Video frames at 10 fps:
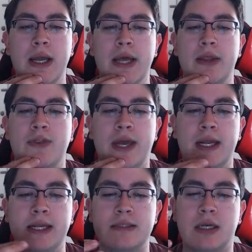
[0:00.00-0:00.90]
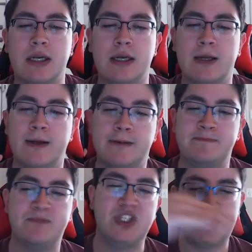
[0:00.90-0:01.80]
then it's going to
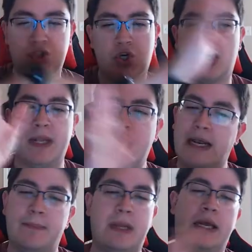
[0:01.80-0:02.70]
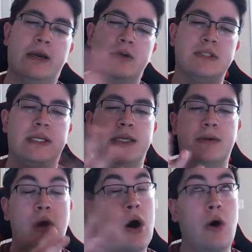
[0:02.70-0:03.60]
disturb a lot of players. And it
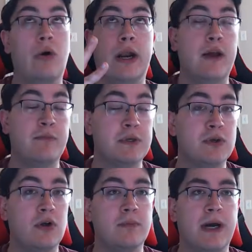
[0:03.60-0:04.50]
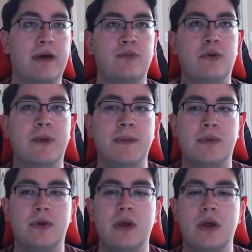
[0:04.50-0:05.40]
already, I've been told by a few
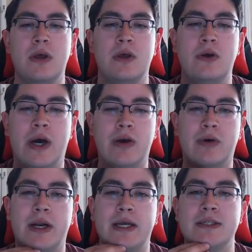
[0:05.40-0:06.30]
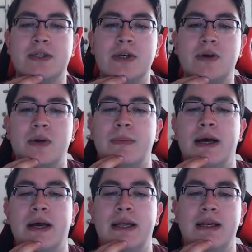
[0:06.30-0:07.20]
people who I run into in
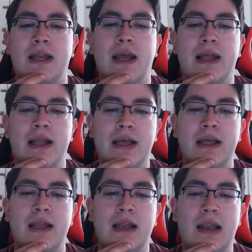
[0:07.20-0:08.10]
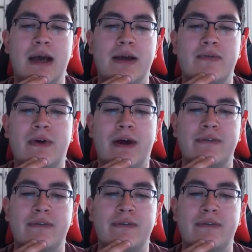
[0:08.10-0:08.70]
my daily life, have